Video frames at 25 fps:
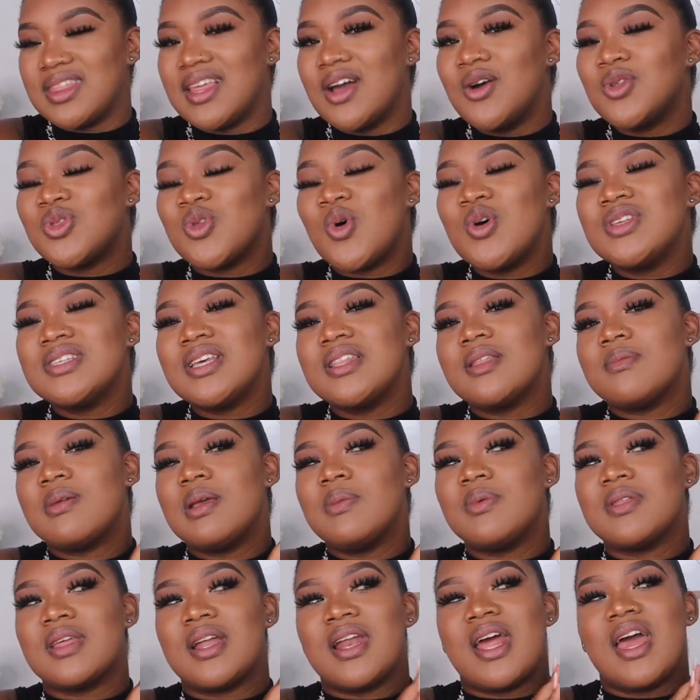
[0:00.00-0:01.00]
Those are the
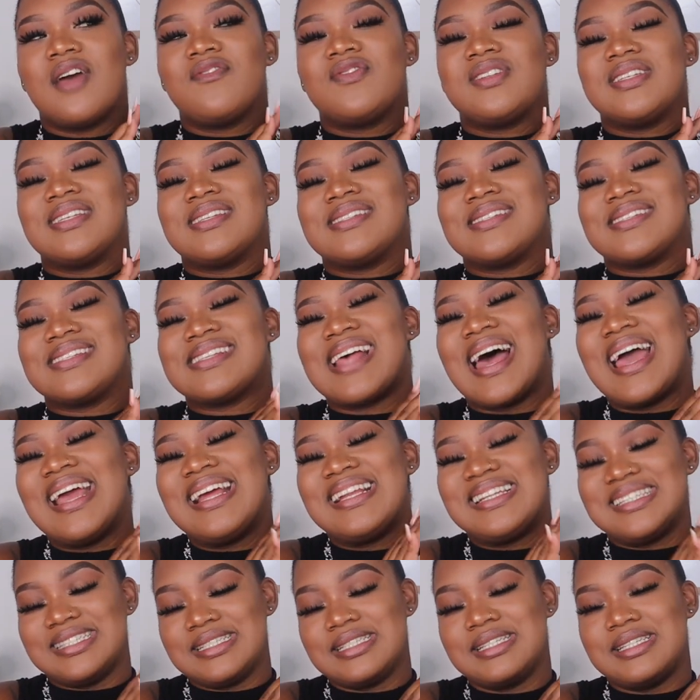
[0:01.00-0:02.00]
people that have
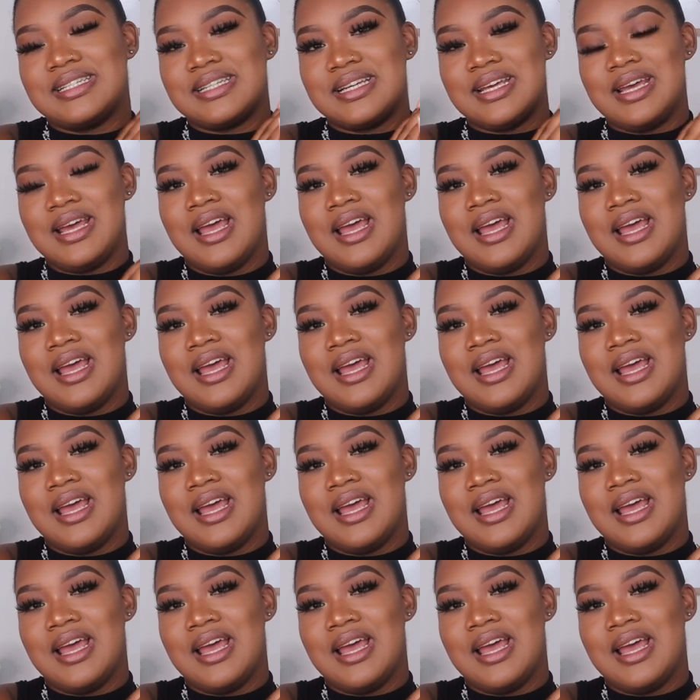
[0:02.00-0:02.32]
decided.